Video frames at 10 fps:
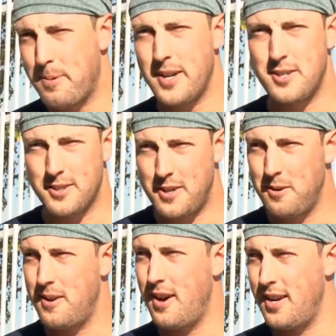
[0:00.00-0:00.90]
pressures
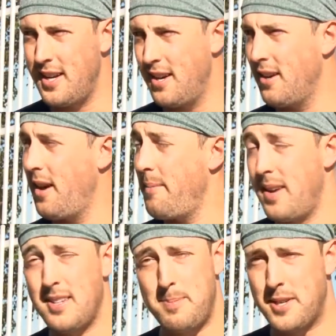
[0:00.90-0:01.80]
going on here,
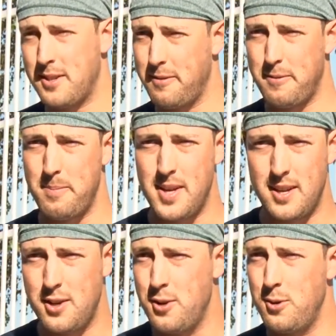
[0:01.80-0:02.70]
especially for me,
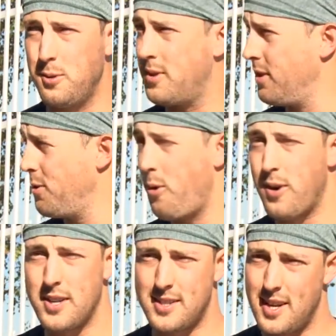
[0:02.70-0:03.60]
new new
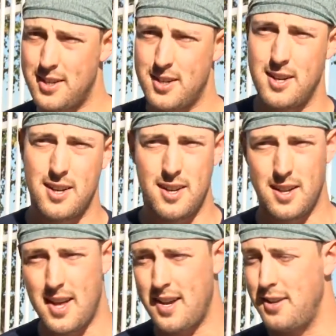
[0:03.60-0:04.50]
organization, a
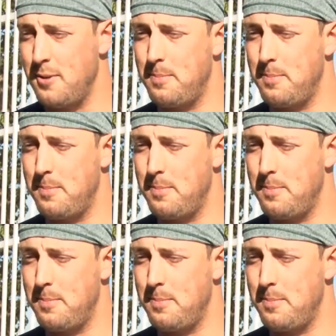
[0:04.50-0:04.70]
lot of new